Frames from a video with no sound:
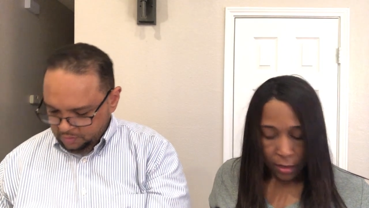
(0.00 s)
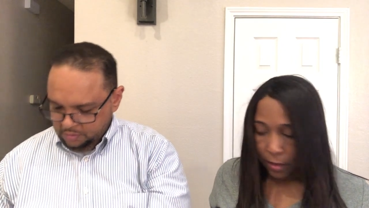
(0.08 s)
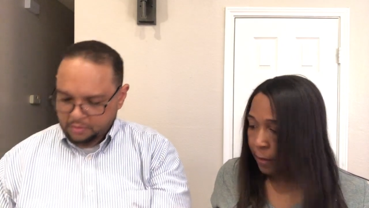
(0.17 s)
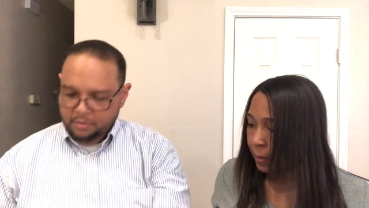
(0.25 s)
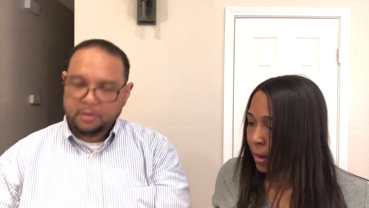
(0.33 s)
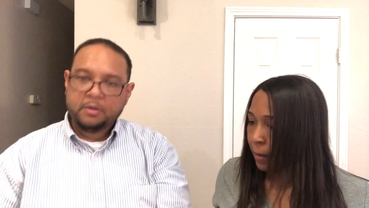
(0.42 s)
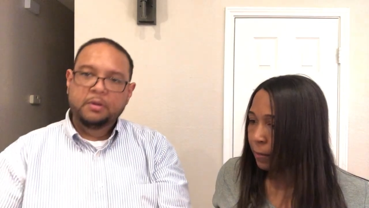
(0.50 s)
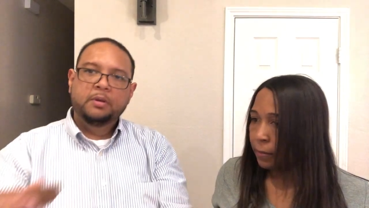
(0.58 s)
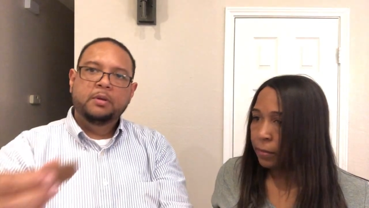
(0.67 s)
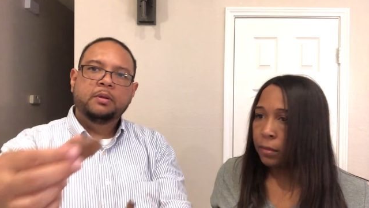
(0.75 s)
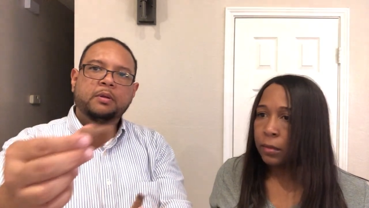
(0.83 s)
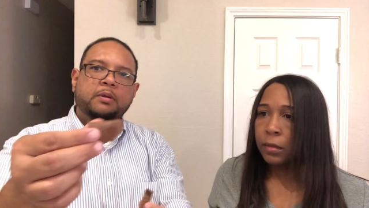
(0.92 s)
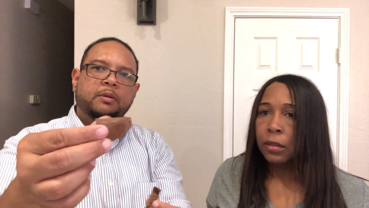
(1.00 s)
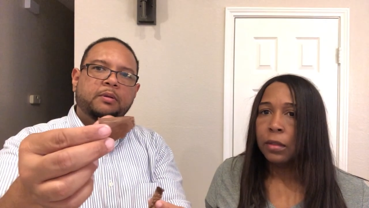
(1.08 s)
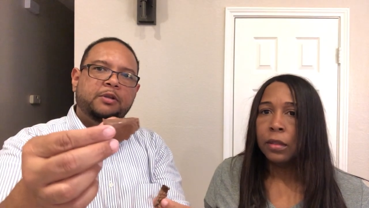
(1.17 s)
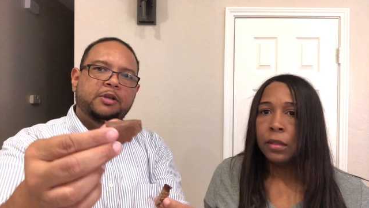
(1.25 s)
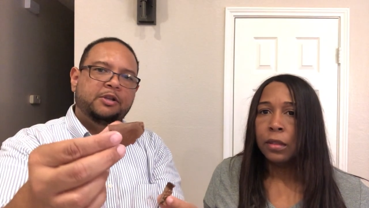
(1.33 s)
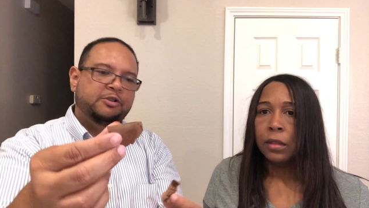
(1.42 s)
Speaker 1: And I'm not...
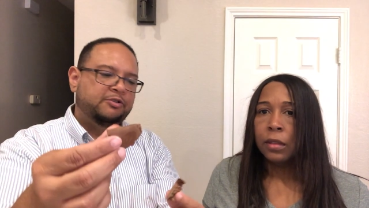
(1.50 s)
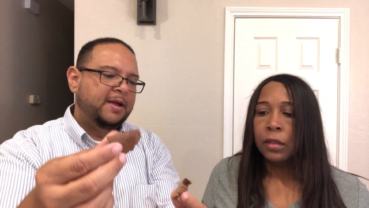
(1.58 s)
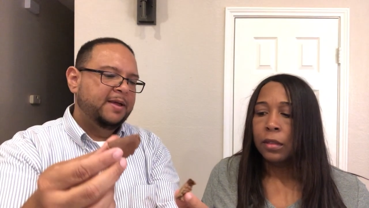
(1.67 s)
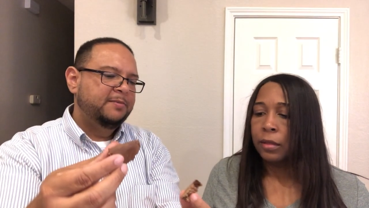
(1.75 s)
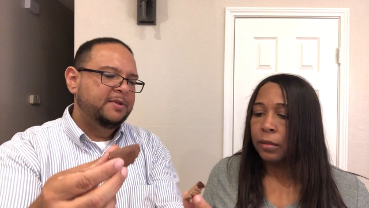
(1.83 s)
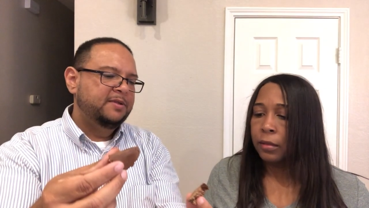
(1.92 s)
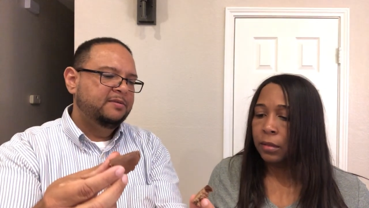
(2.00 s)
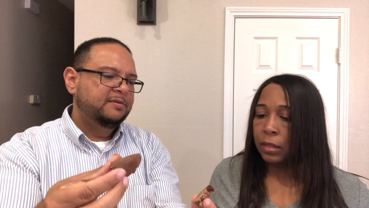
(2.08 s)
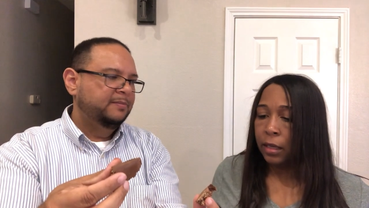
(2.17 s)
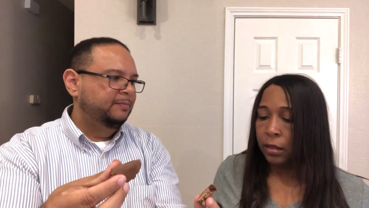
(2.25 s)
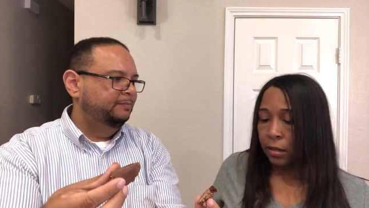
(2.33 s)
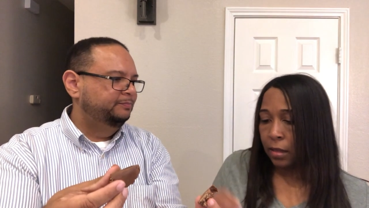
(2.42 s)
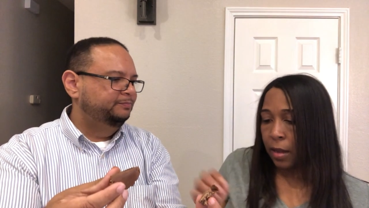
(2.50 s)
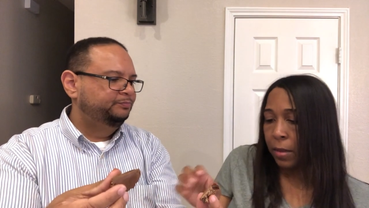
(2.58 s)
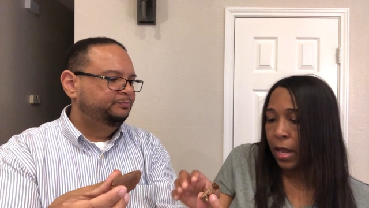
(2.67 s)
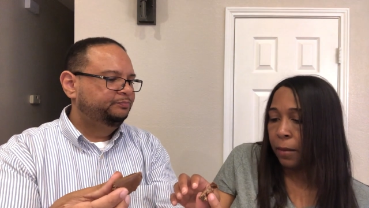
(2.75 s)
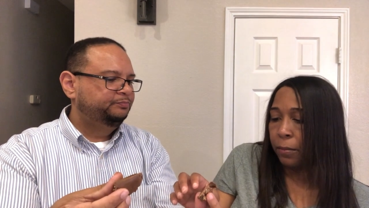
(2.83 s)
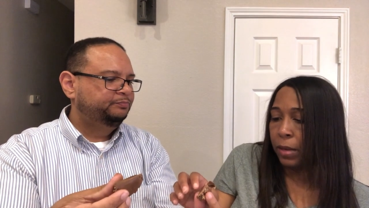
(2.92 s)
Speaker 2: You wanna try a piece?
Speaker 1: Yeah, I'm
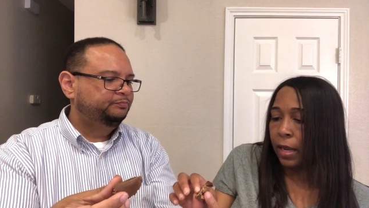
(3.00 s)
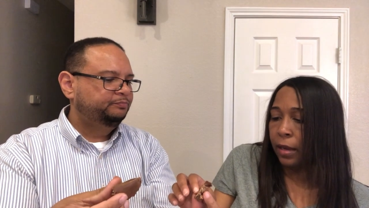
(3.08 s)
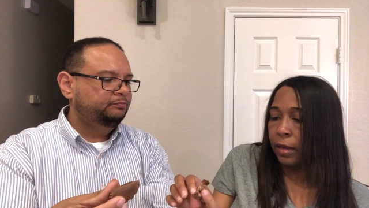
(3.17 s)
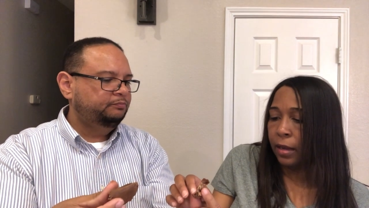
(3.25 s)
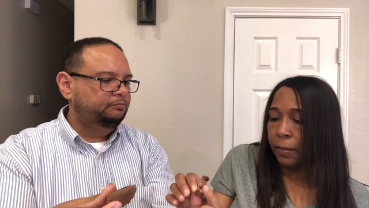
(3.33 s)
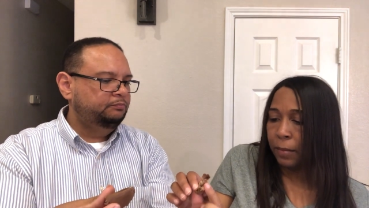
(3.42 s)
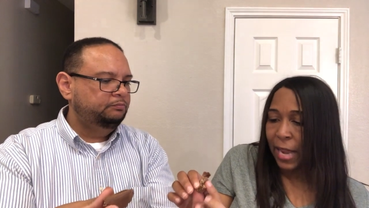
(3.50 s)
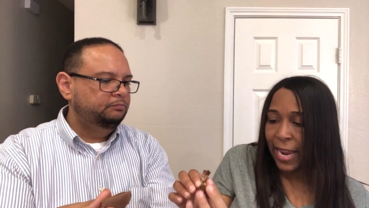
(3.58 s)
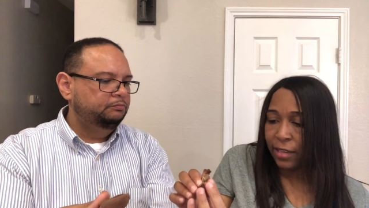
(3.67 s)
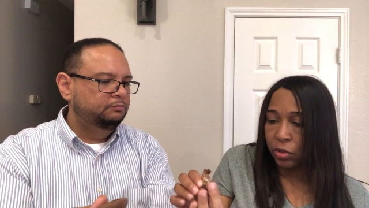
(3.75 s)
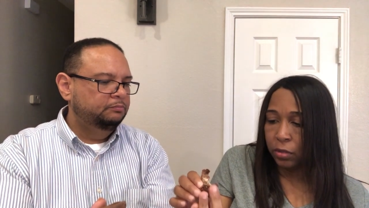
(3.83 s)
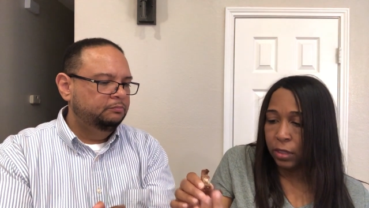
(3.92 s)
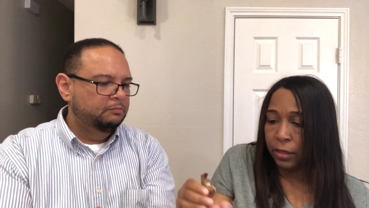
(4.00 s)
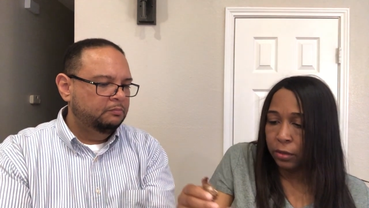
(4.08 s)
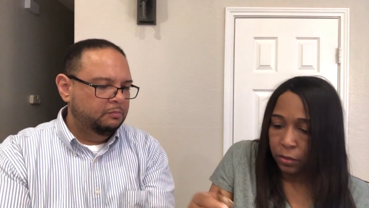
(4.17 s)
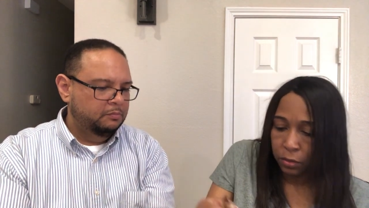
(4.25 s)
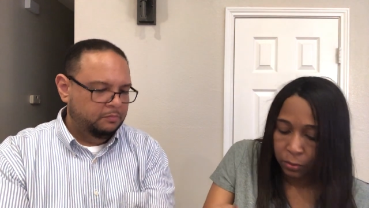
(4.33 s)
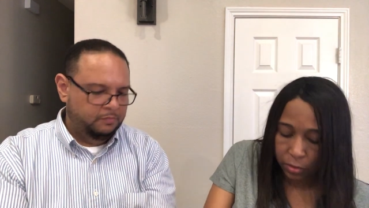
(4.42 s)
not a big hazelnut,
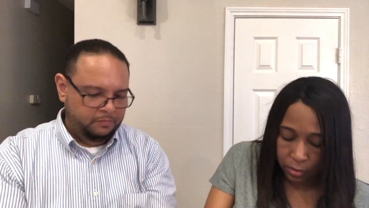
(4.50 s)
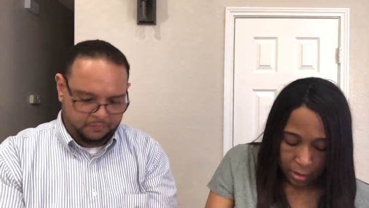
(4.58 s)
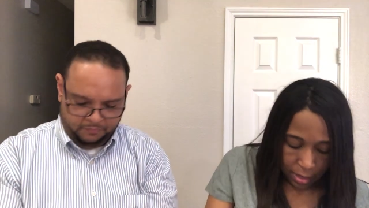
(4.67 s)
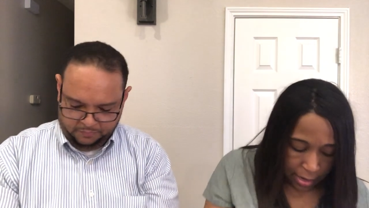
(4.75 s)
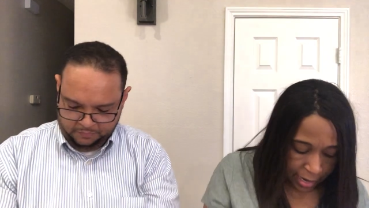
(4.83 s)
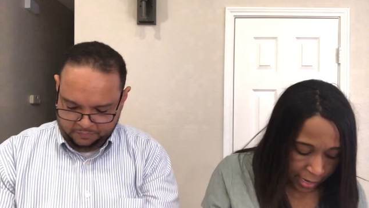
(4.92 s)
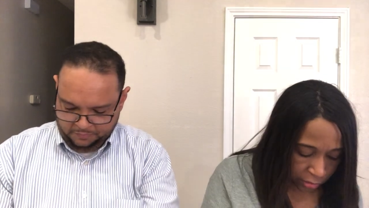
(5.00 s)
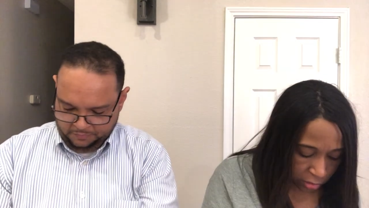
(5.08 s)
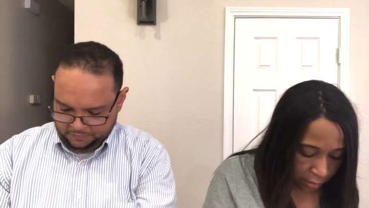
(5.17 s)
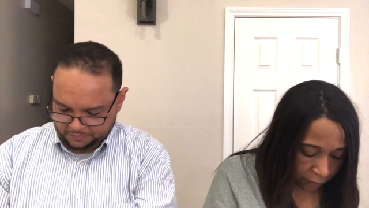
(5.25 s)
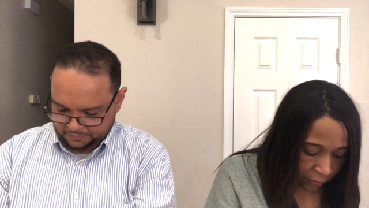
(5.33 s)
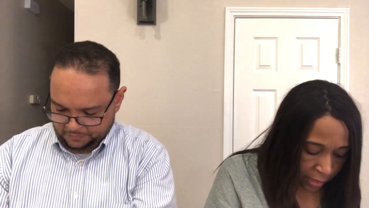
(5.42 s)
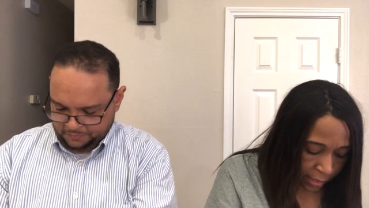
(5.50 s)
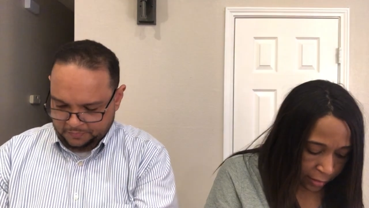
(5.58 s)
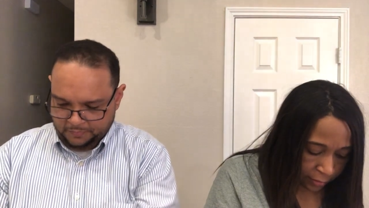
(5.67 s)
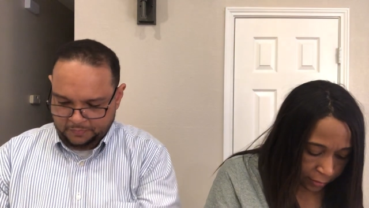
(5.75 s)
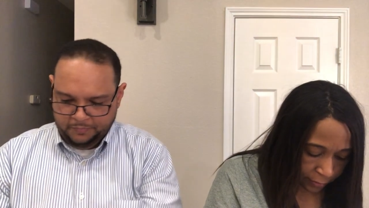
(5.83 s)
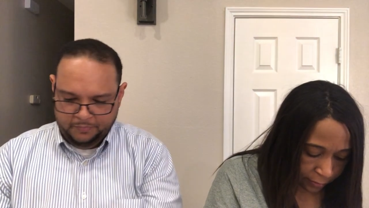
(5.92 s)
oops. Hazelnut
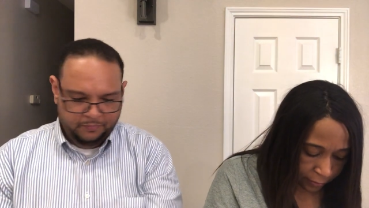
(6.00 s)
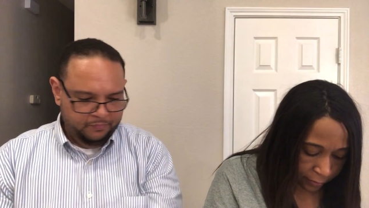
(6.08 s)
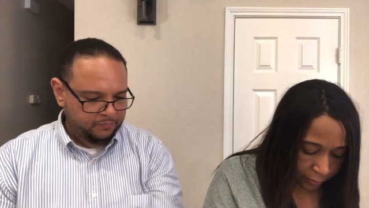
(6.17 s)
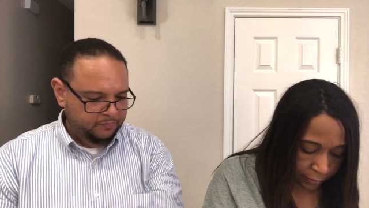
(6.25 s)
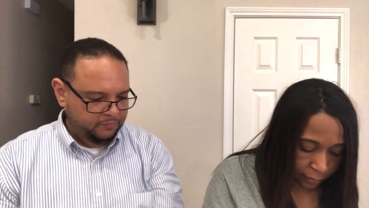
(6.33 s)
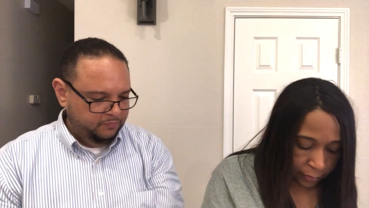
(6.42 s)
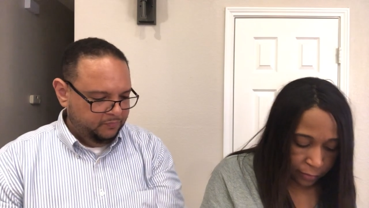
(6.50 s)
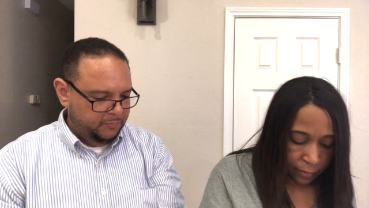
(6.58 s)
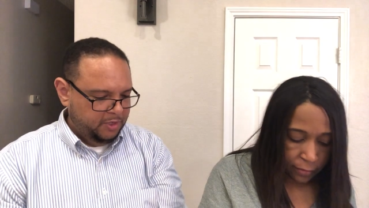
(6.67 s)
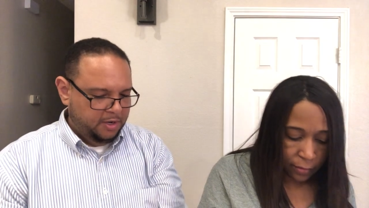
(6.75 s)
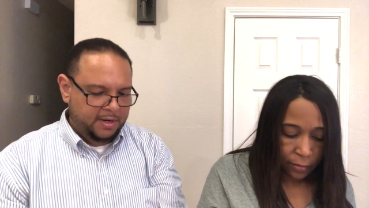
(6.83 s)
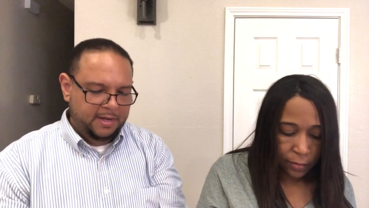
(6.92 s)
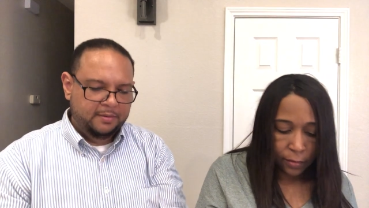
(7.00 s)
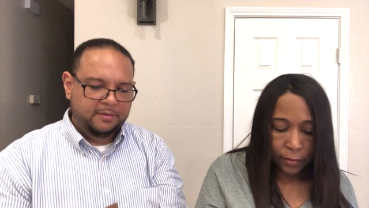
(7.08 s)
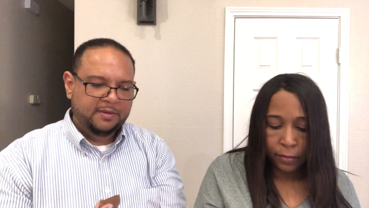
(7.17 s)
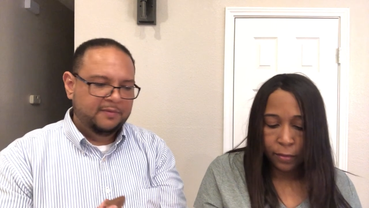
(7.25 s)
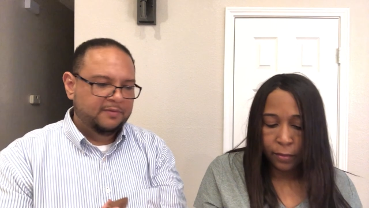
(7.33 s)
fan.
Speaker 2: All right, let's